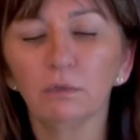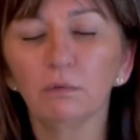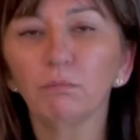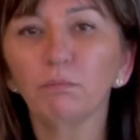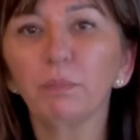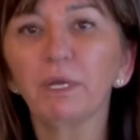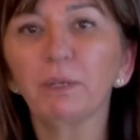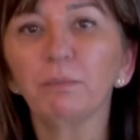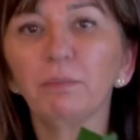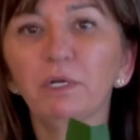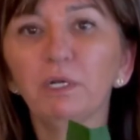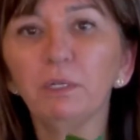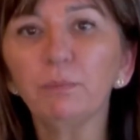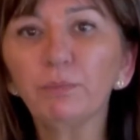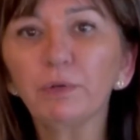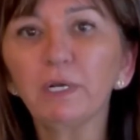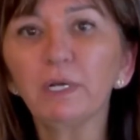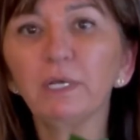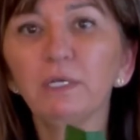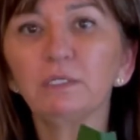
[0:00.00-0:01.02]
by
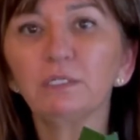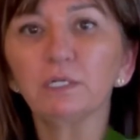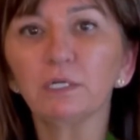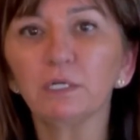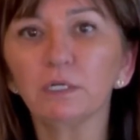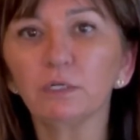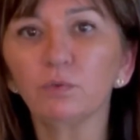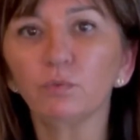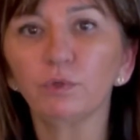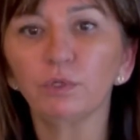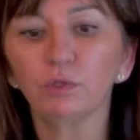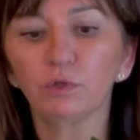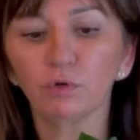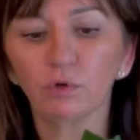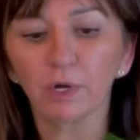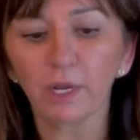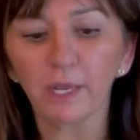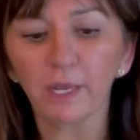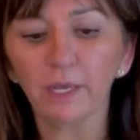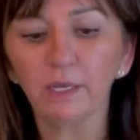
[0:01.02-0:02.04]
manipulating it with your
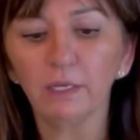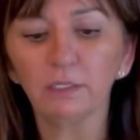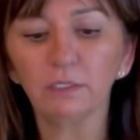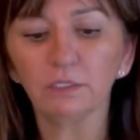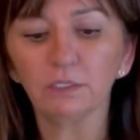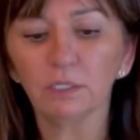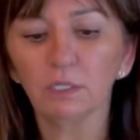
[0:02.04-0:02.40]
hand